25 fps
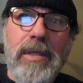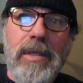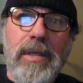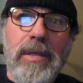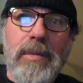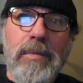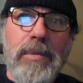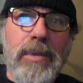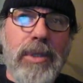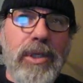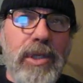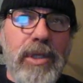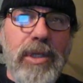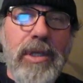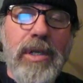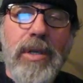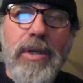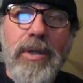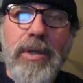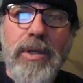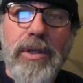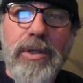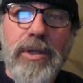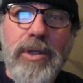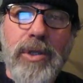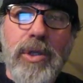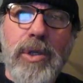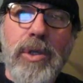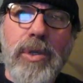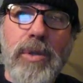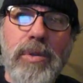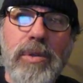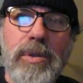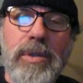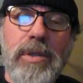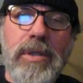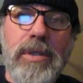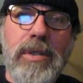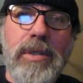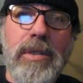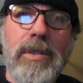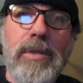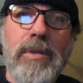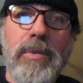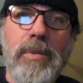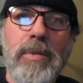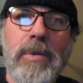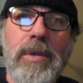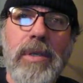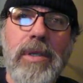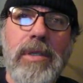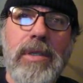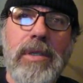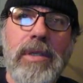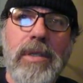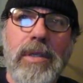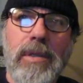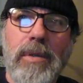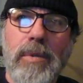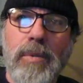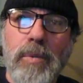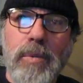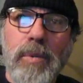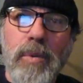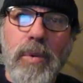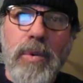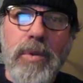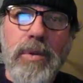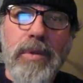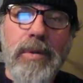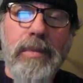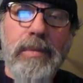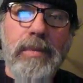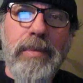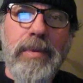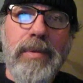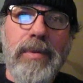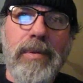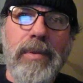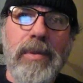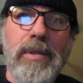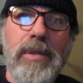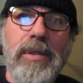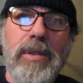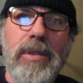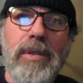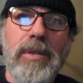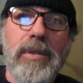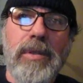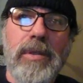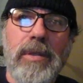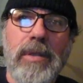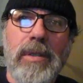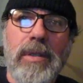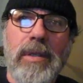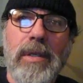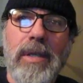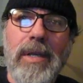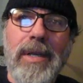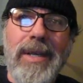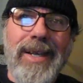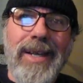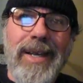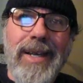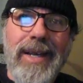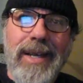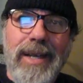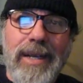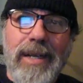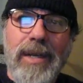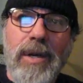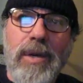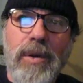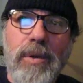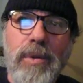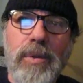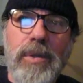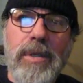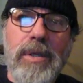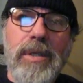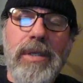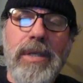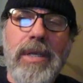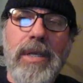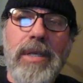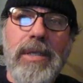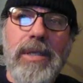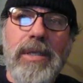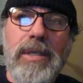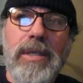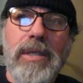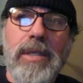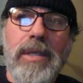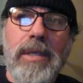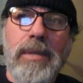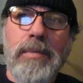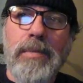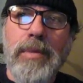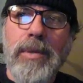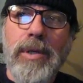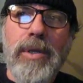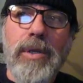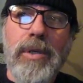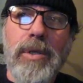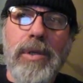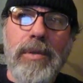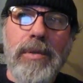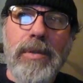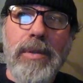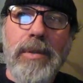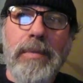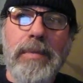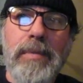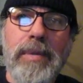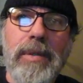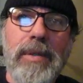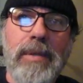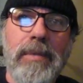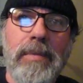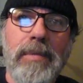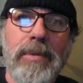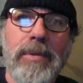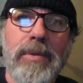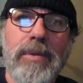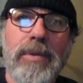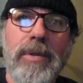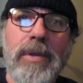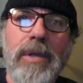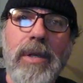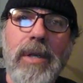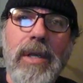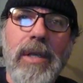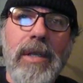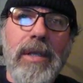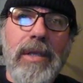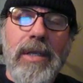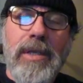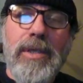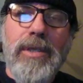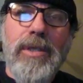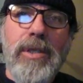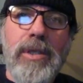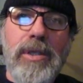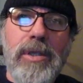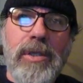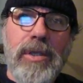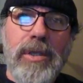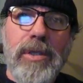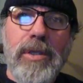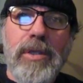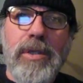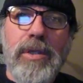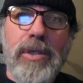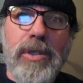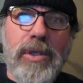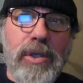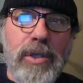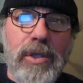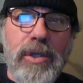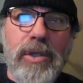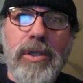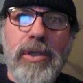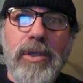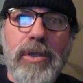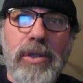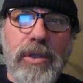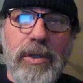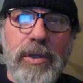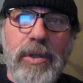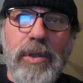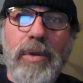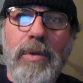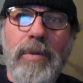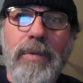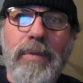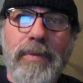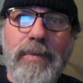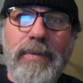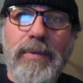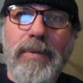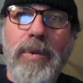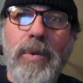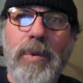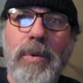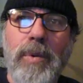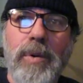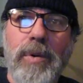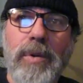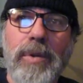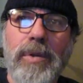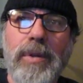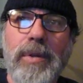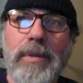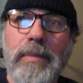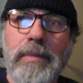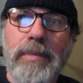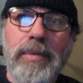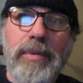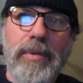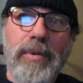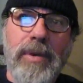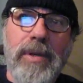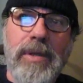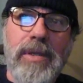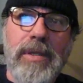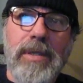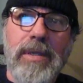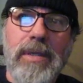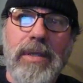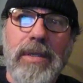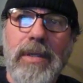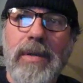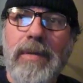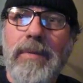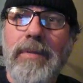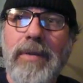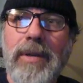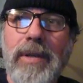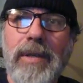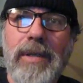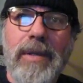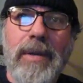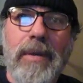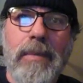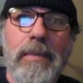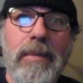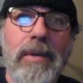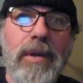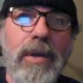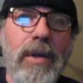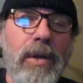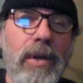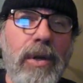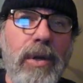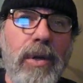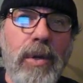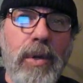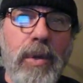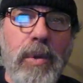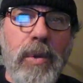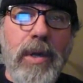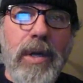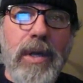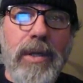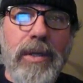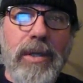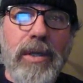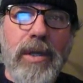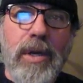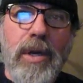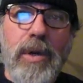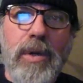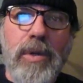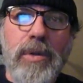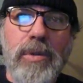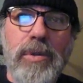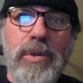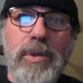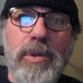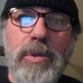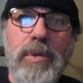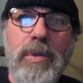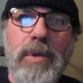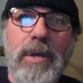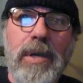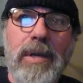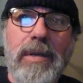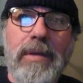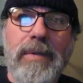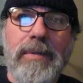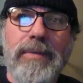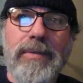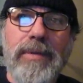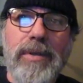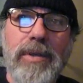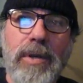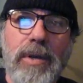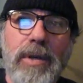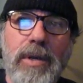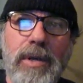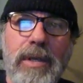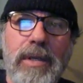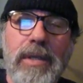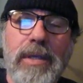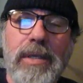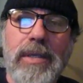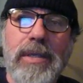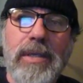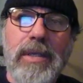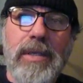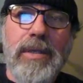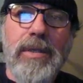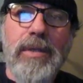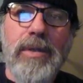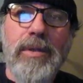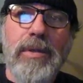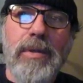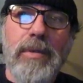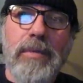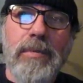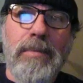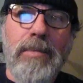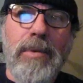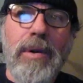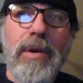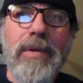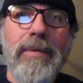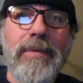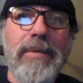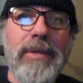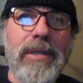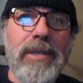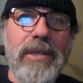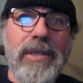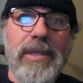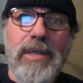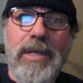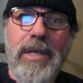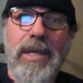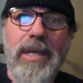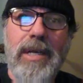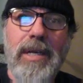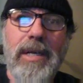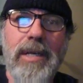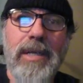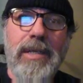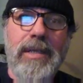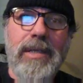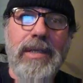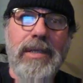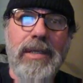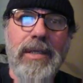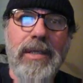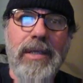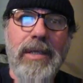But ye are a chosen generation, a royal priesthood, and holy nation, a peculiar people, that ye should show forth the praises of him who hath called you out of darkness into the marvelous light,